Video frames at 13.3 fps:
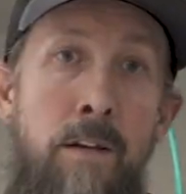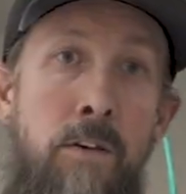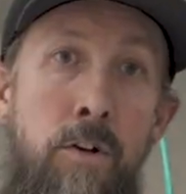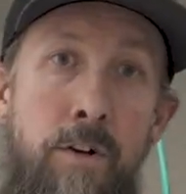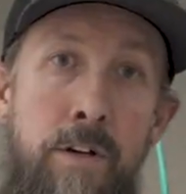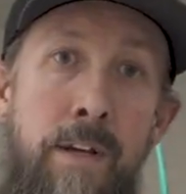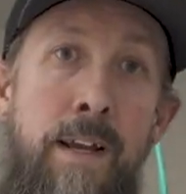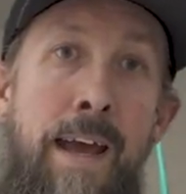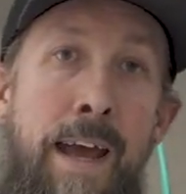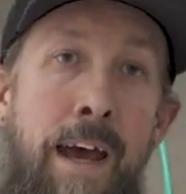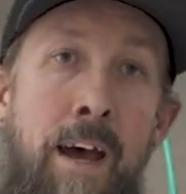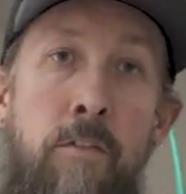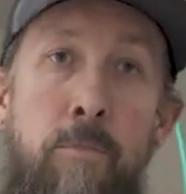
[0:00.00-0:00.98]
you're gonna
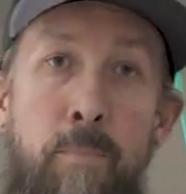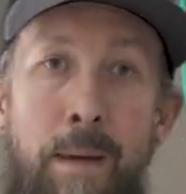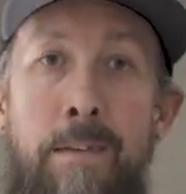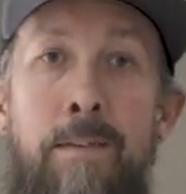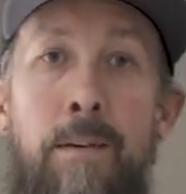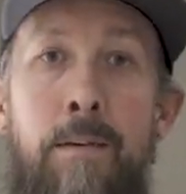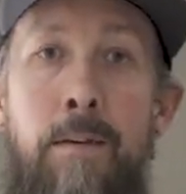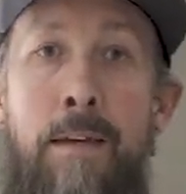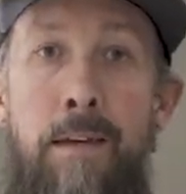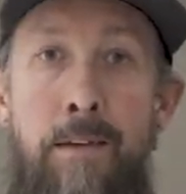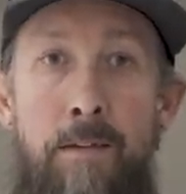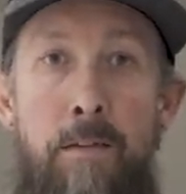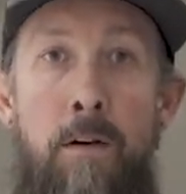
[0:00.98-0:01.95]
have basically
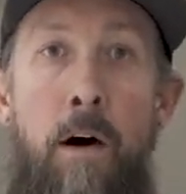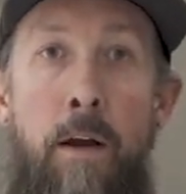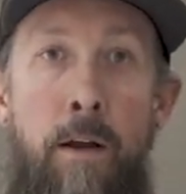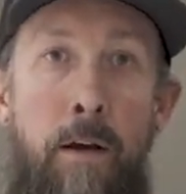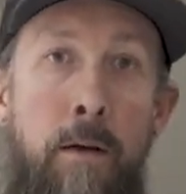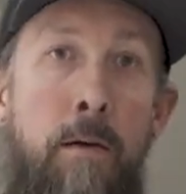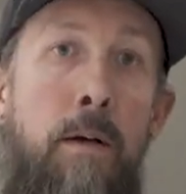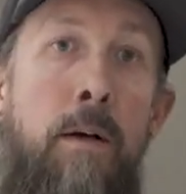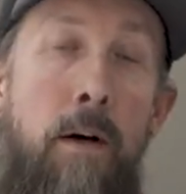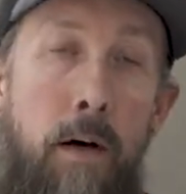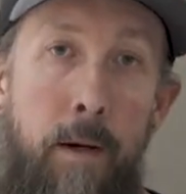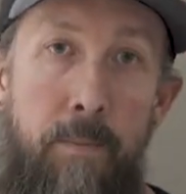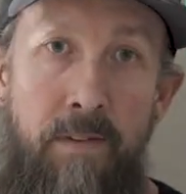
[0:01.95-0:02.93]
a sauna
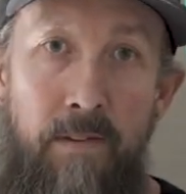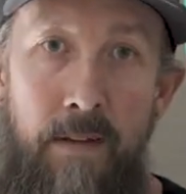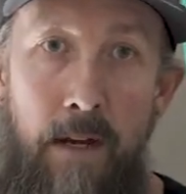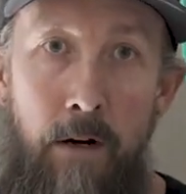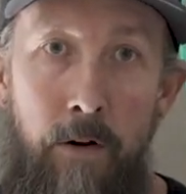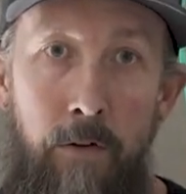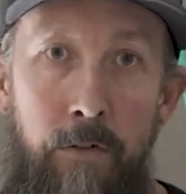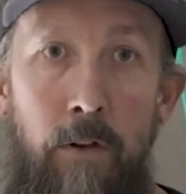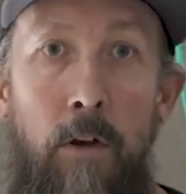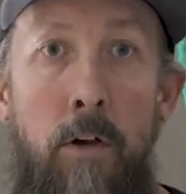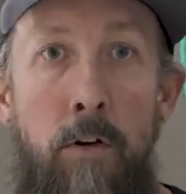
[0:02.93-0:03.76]
upstairs.